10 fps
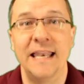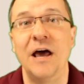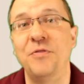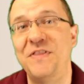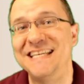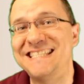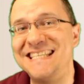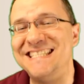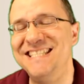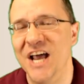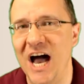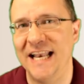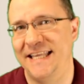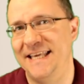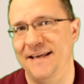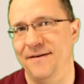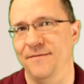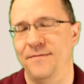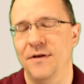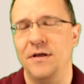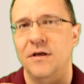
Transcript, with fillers: Now, this does not give